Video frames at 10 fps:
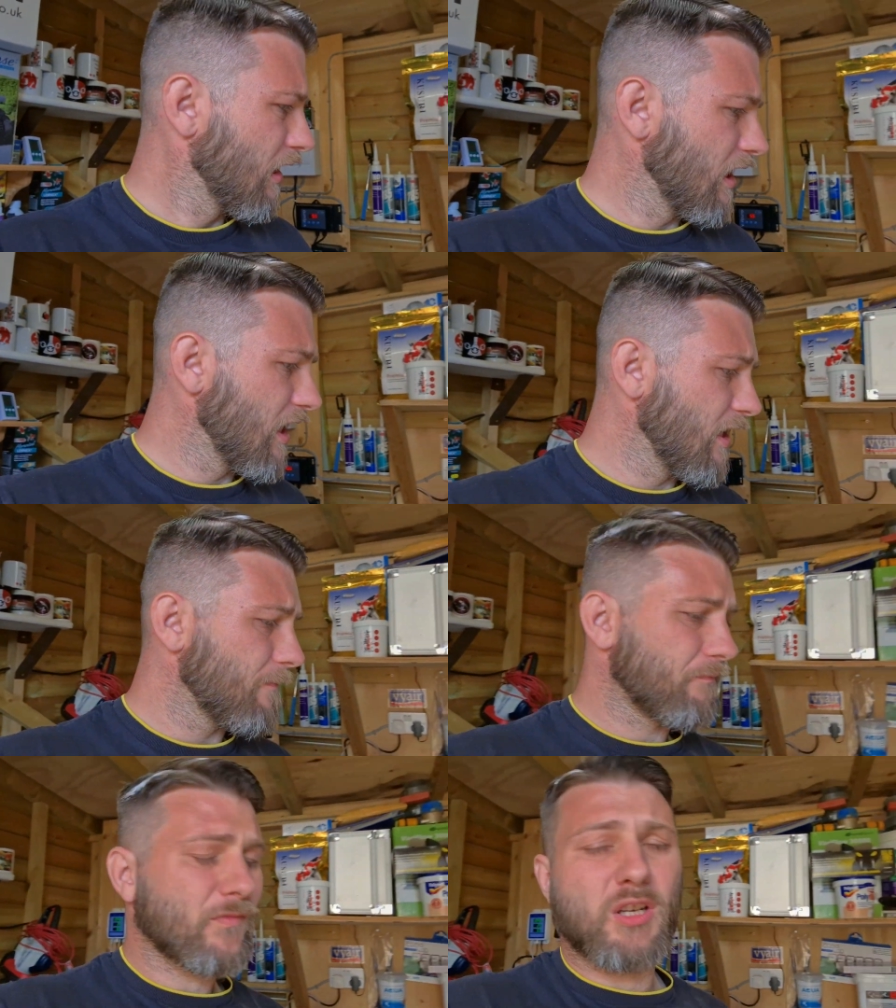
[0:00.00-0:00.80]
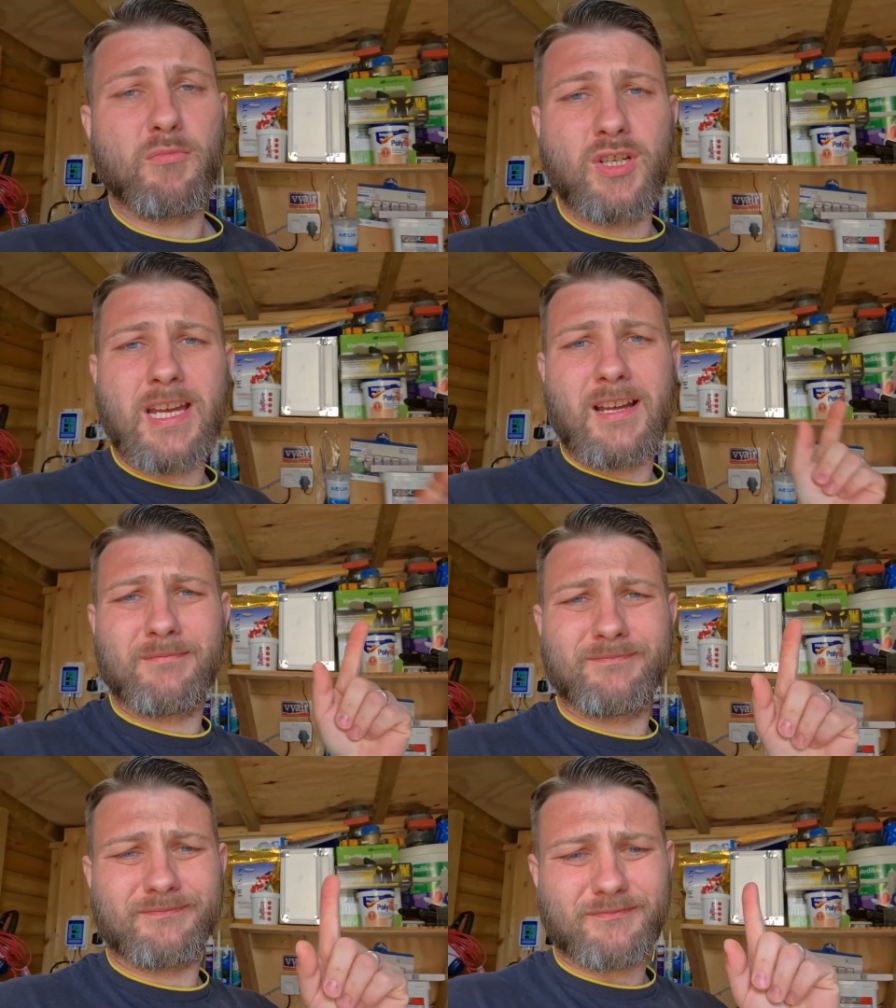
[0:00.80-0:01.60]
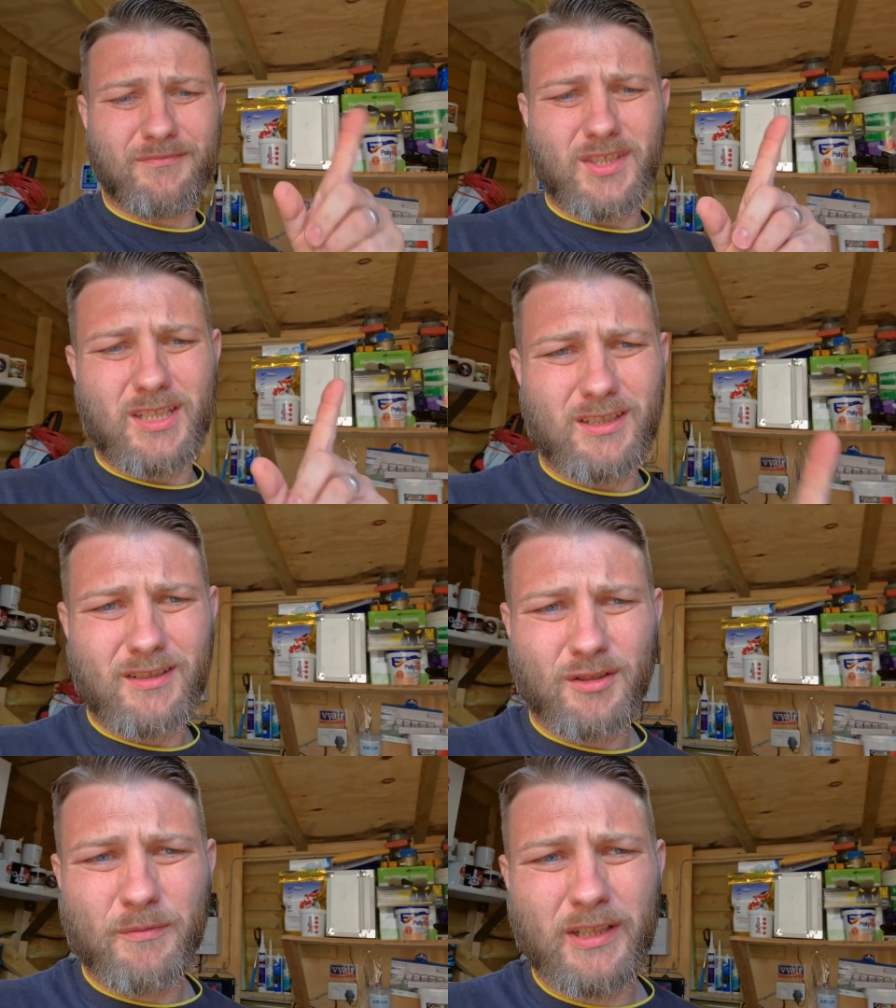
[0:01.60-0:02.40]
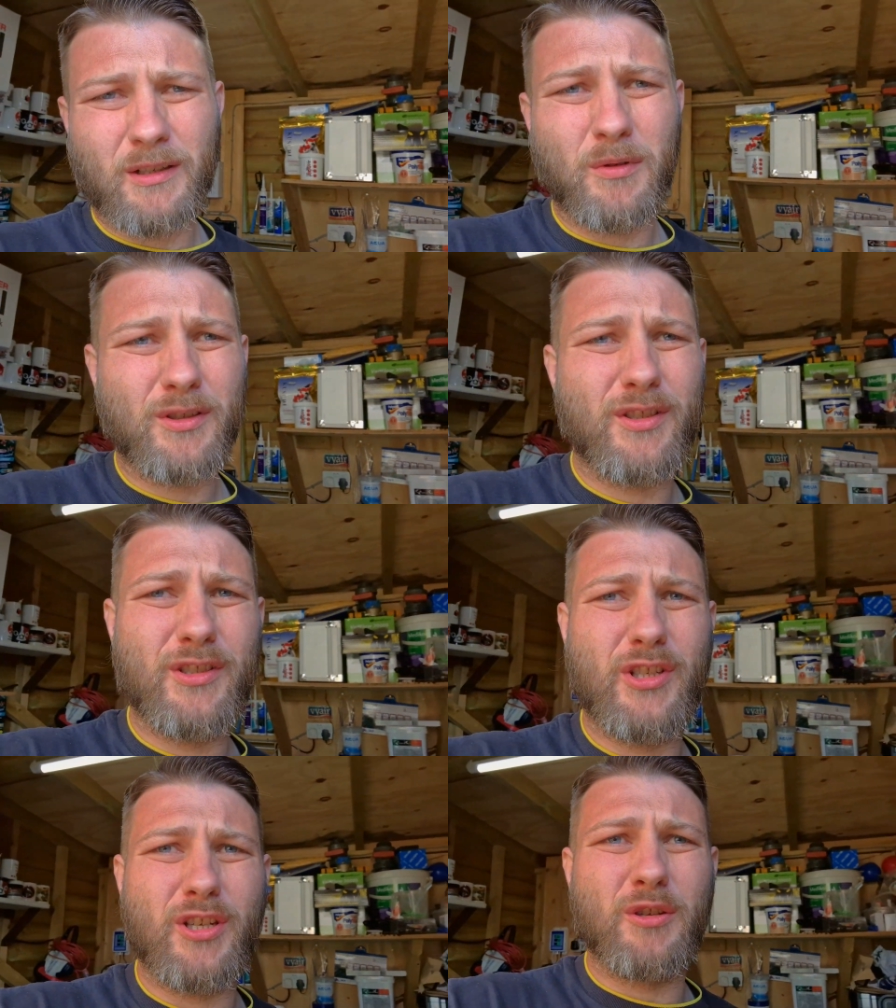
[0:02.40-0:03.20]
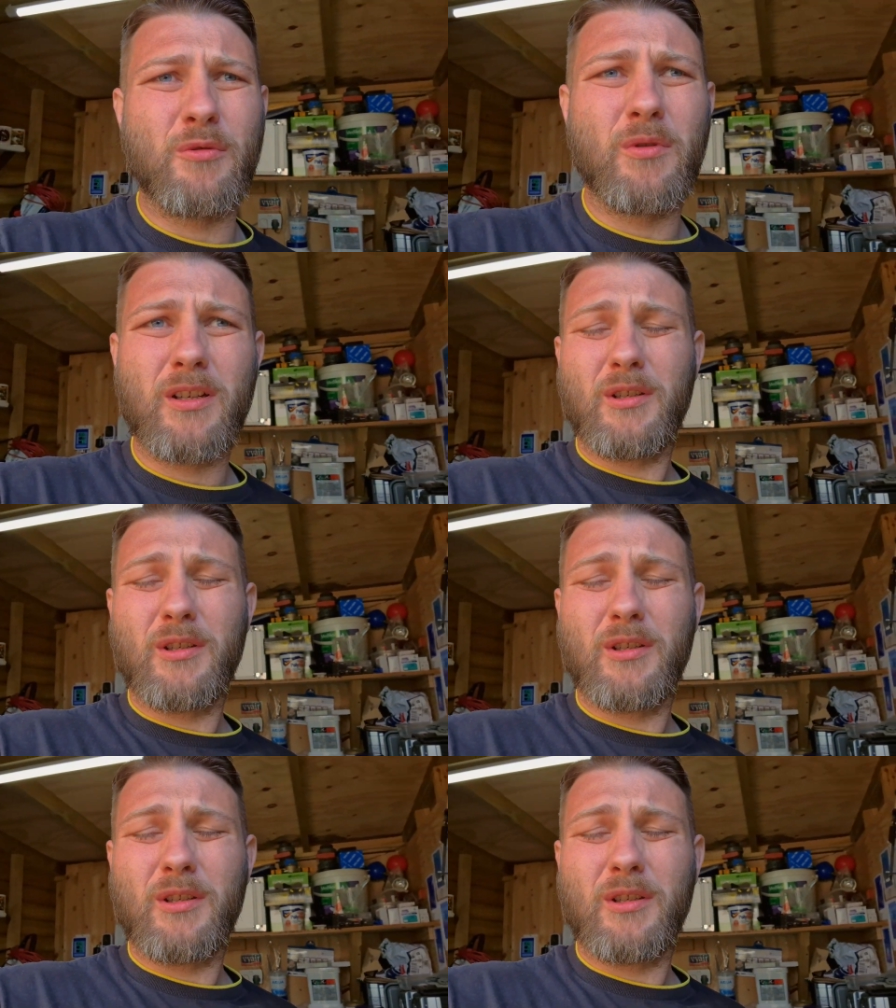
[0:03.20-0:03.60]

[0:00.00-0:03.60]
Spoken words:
Well, yeah, something I wanted to